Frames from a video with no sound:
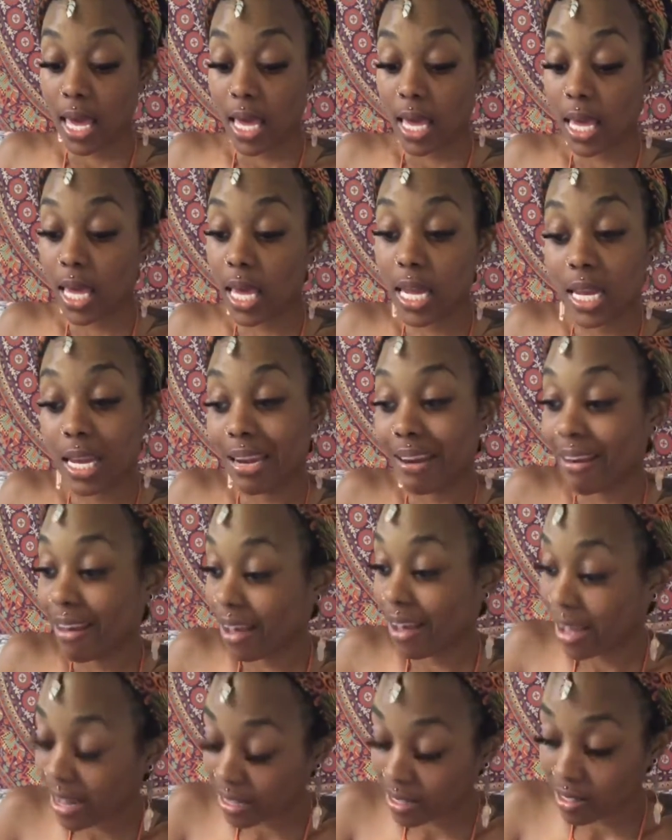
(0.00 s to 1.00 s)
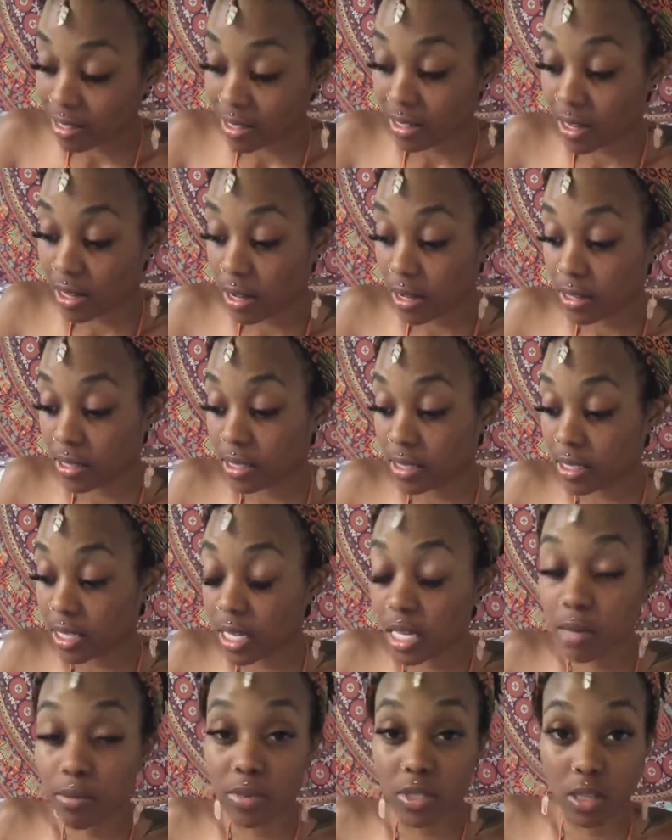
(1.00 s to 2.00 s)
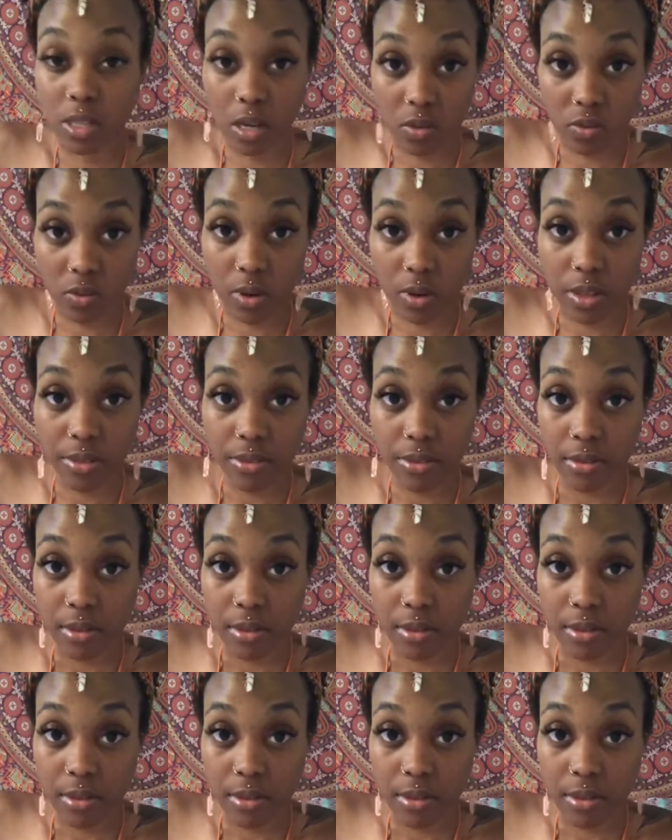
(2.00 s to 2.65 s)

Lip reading: he did not see himself with.